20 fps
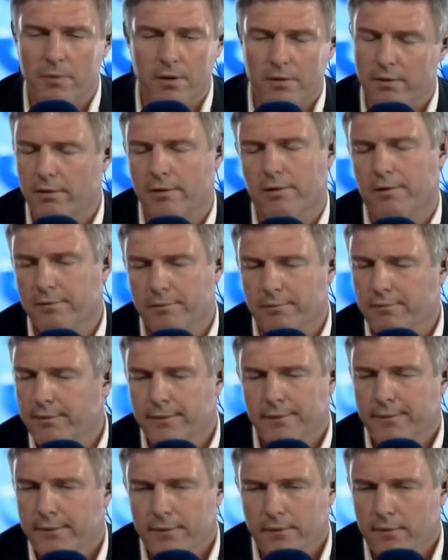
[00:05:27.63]
Look,
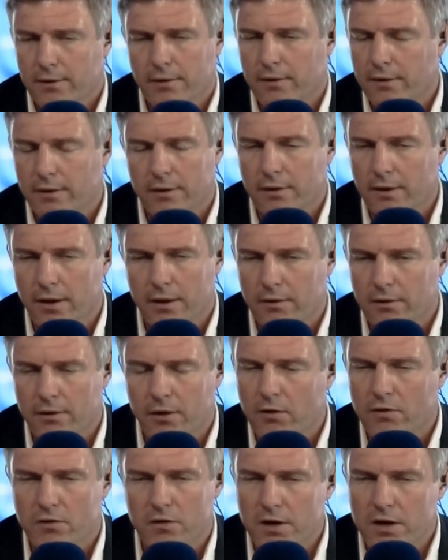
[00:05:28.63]

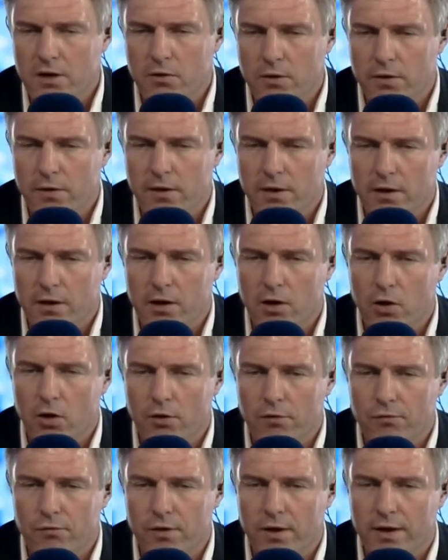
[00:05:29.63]
no secret that a lot
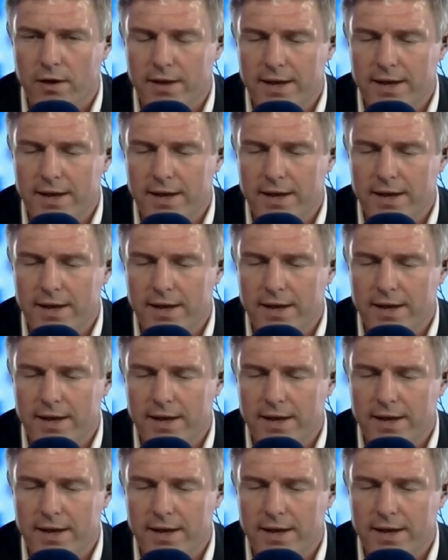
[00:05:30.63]
of